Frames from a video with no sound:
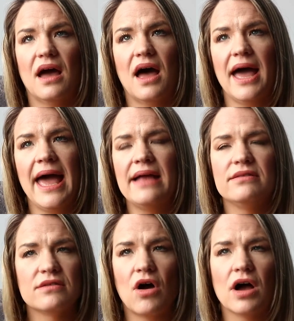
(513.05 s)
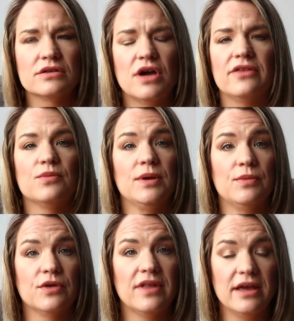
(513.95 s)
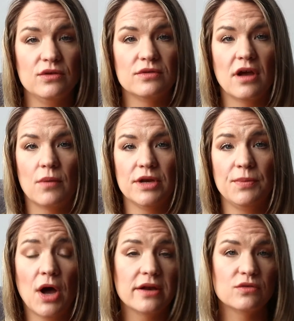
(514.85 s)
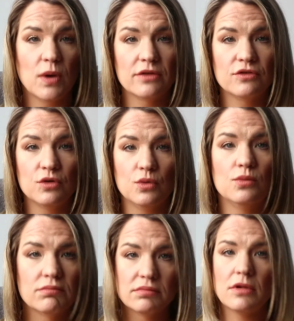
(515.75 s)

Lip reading: had talked to other people that use the Omnipod as well, too.